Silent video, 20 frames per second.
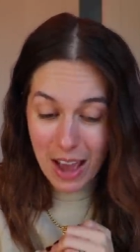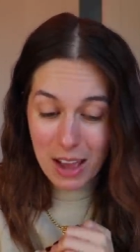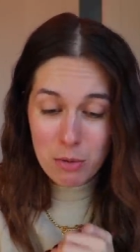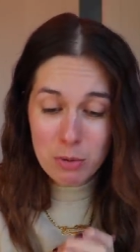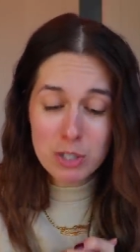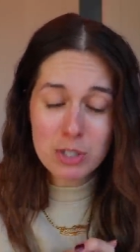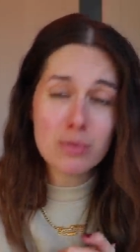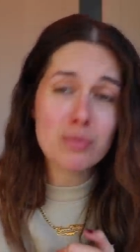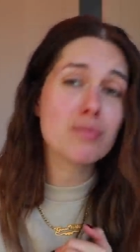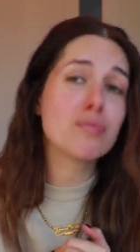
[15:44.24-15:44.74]
I
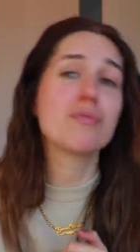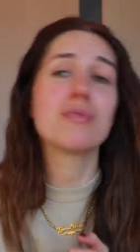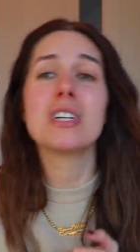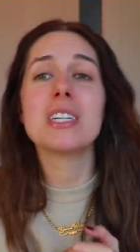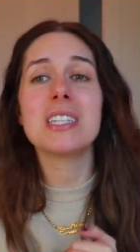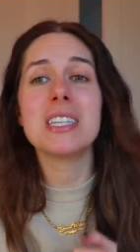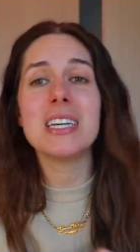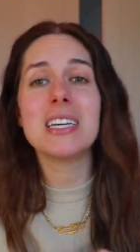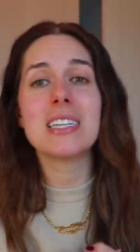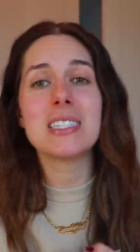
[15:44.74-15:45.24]
was
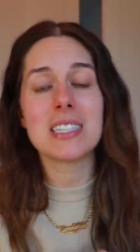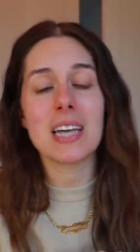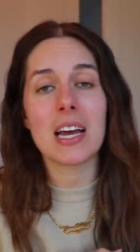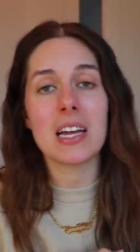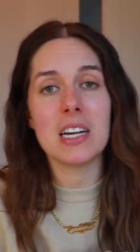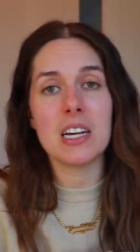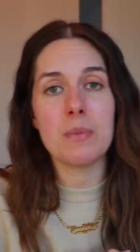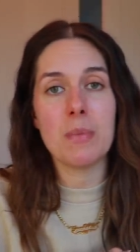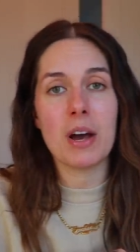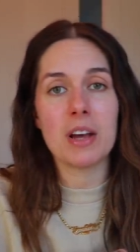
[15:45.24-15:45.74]
really
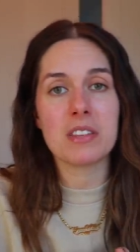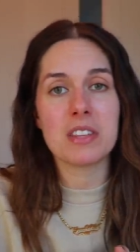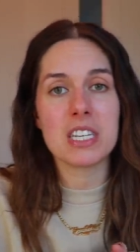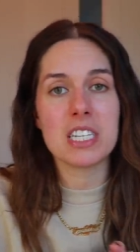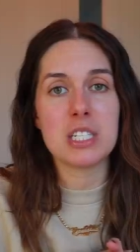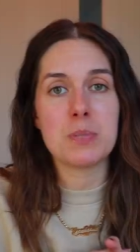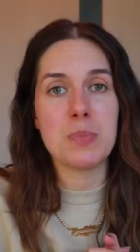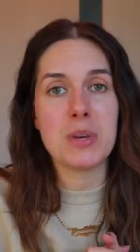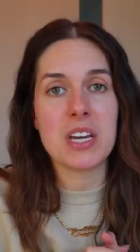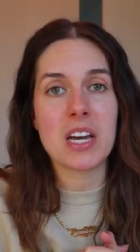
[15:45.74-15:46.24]
excited about
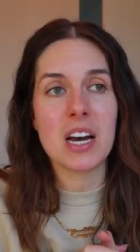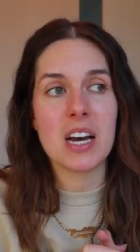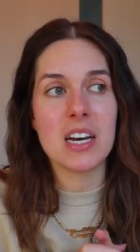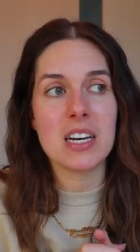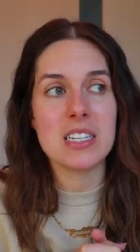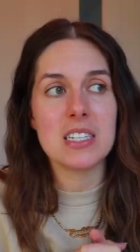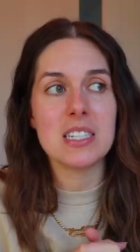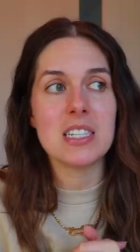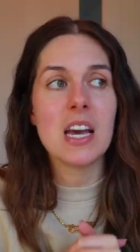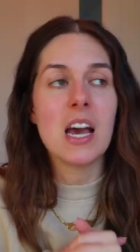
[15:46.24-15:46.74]
this
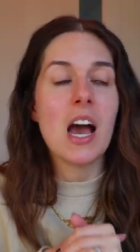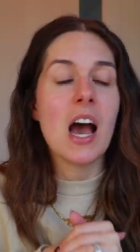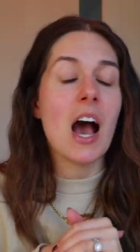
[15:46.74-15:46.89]
because